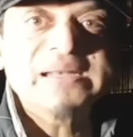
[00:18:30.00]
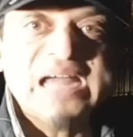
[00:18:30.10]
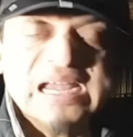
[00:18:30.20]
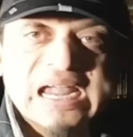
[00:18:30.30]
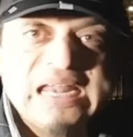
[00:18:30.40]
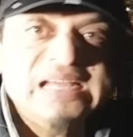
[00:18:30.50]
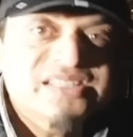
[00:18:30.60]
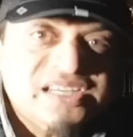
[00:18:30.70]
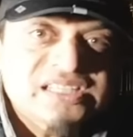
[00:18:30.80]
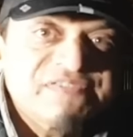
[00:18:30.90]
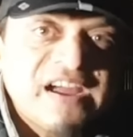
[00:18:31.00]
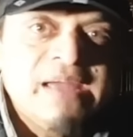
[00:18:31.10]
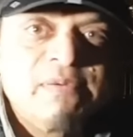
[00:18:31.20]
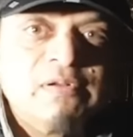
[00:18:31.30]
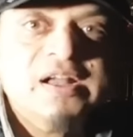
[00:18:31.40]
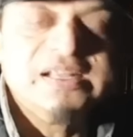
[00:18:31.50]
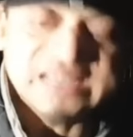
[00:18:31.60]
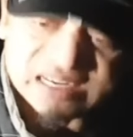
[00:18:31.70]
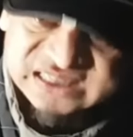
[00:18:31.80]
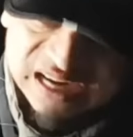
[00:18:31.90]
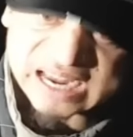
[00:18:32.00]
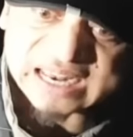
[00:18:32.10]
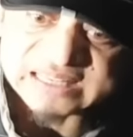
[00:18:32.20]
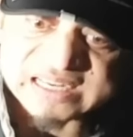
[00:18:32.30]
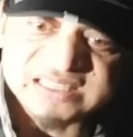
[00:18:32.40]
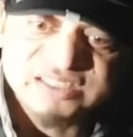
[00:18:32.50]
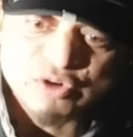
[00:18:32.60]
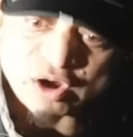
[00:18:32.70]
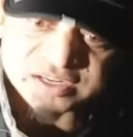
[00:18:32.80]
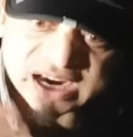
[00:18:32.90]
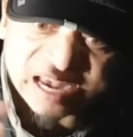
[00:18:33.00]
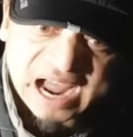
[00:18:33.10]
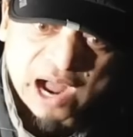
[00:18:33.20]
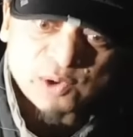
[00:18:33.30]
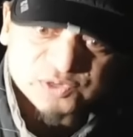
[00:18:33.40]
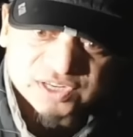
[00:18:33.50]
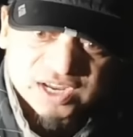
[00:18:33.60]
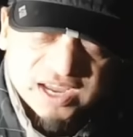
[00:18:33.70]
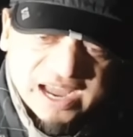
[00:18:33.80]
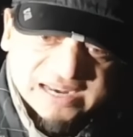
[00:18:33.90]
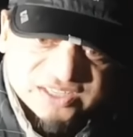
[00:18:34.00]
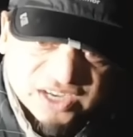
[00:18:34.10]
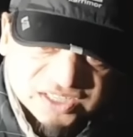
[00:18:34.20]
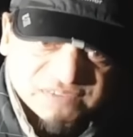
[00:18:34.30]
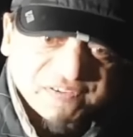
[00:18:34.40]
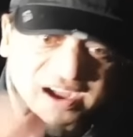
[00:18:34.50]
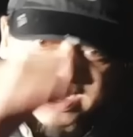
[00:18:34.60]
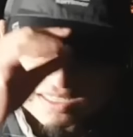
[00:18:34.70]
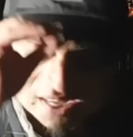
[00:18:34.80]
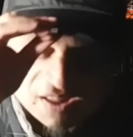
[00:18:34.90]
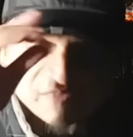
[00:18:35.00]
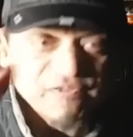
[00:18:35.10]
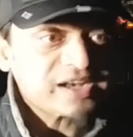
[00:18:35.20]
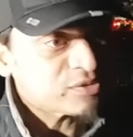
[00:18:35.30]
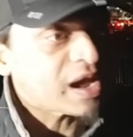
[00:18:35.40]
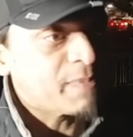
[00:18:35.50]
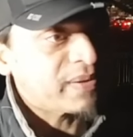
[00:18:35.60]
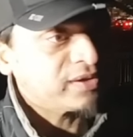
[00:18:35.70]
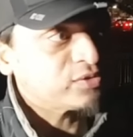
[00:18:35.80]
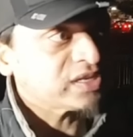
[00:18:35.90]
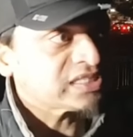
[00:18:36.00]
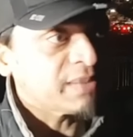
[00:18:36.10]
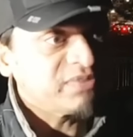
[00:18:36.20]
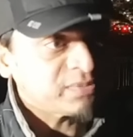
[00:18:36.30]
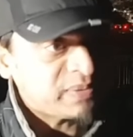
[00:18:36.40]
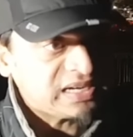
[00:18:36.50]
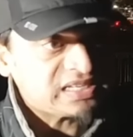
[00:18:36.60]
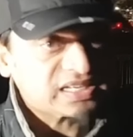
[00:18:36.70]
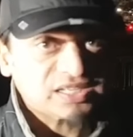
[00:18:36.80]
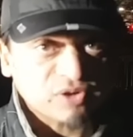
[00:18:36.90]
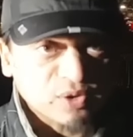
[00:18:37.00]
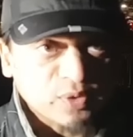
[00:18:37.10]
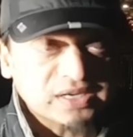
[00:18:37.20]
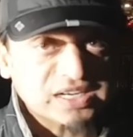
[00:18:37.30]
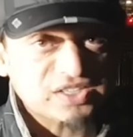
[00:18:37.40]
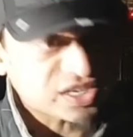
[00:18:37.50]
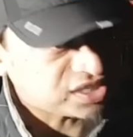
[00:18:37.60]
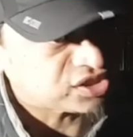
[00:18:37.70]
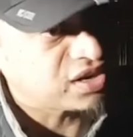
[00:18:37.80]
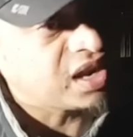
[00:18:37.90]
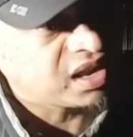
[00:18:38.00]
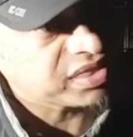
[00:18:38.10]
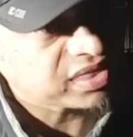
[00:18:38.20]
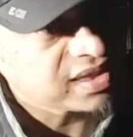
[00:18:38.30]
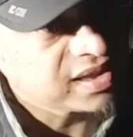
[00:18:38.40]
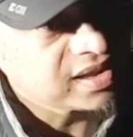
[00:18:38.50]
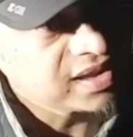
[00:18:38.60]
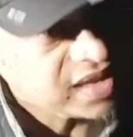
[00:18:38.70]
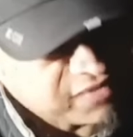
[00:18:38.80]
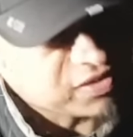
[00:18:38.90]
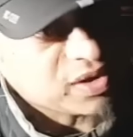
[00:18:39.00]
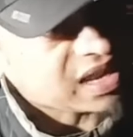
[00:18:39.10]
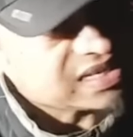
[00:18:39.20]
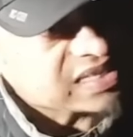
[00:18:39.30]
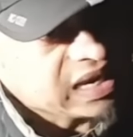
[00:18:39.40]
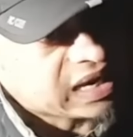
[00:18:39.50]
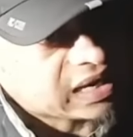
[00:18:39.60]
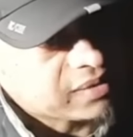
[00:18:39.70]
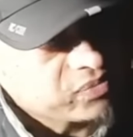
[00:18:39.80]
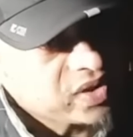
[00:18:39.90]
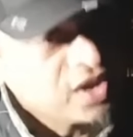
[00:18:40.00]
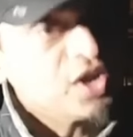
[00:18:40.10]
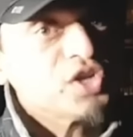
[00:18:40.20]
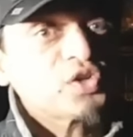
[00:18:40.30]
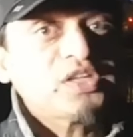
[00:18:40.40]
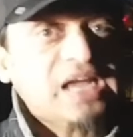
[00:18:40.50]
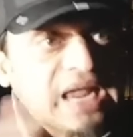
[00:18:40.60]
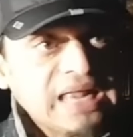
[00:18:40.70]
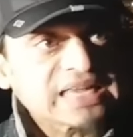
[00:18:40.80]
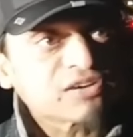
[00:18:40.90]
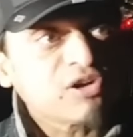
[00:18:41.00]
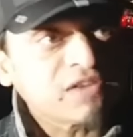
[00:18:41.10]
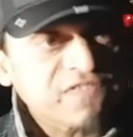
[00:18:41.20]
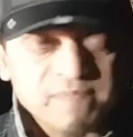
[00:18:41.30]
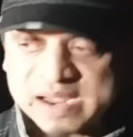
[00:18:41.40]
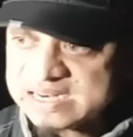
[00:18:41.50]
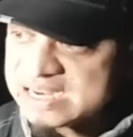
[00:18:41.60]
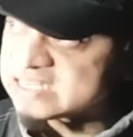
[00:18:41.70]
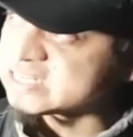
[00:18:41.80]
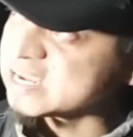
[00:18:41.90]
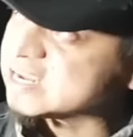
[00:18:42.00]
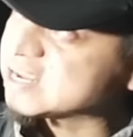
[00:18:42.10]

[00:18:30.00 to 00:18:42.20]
but that killing is justifiable. That is killing that is God allows and justifies for it to happen, to establish peace and tranquility and justice on earth, even though that is killing. So the killing that God forbid is